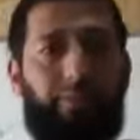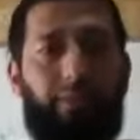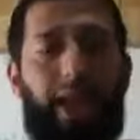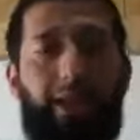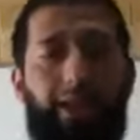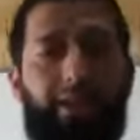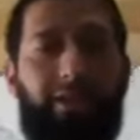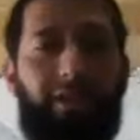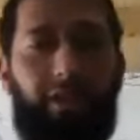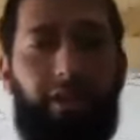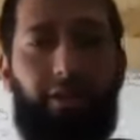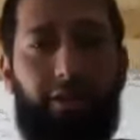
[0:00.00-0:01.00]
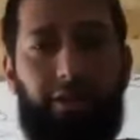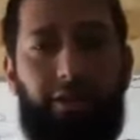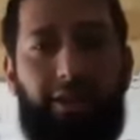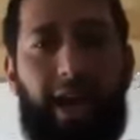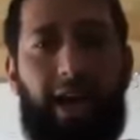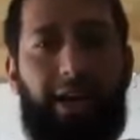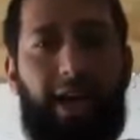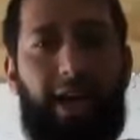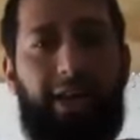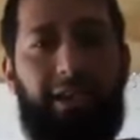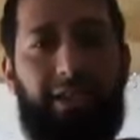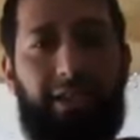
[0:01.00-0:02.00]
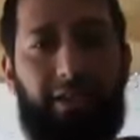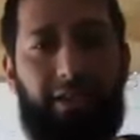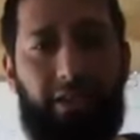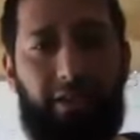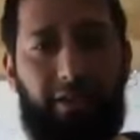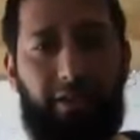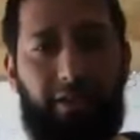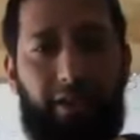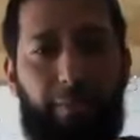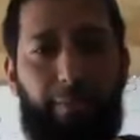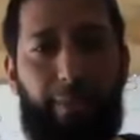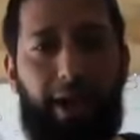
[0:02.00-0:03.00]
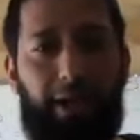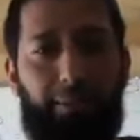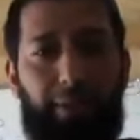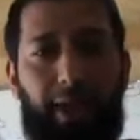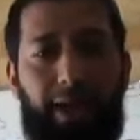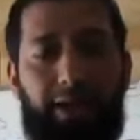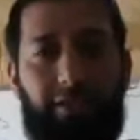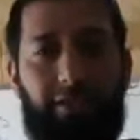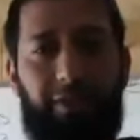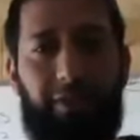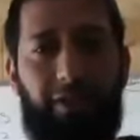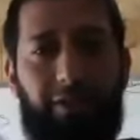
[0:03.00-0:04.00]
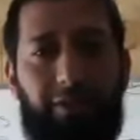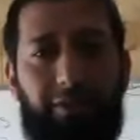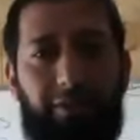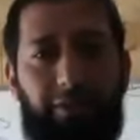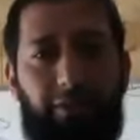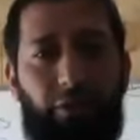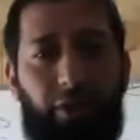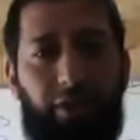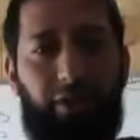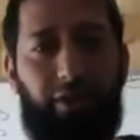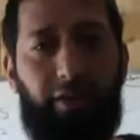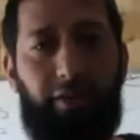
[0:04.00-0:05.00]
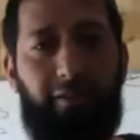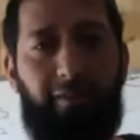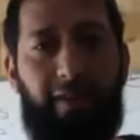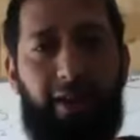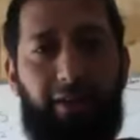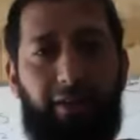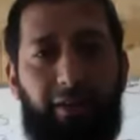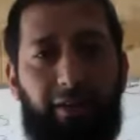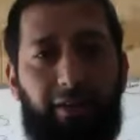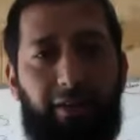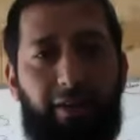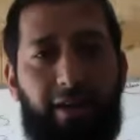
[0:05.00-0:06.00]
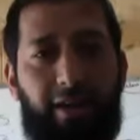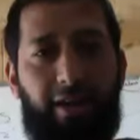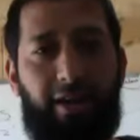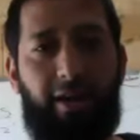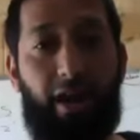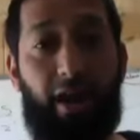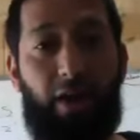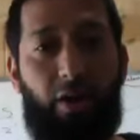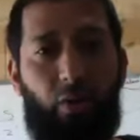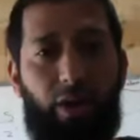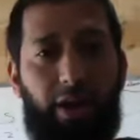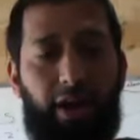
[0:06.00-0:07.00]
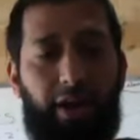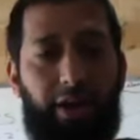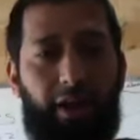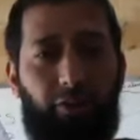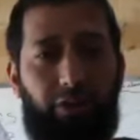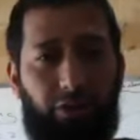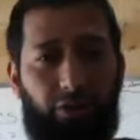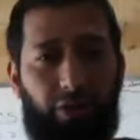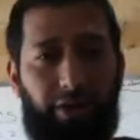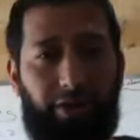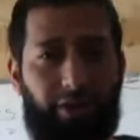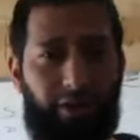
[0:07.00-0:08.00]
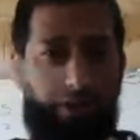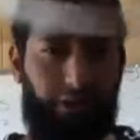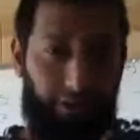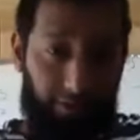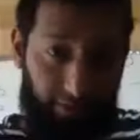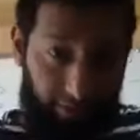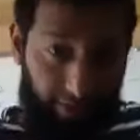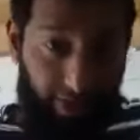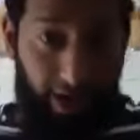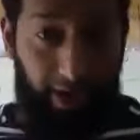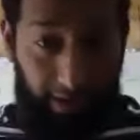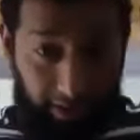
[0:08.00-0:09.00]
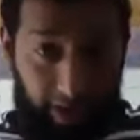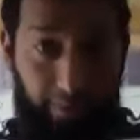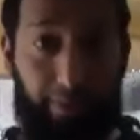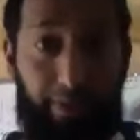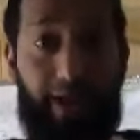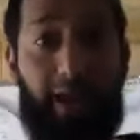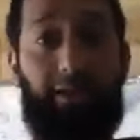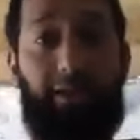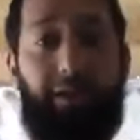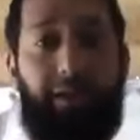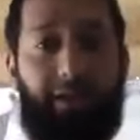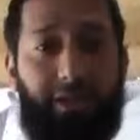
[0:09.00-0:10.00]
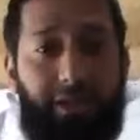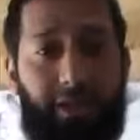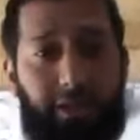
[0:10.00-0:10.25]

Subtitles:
an insert that has compatible ends with your vector. How? Now this is your insert. I'll keep it like this.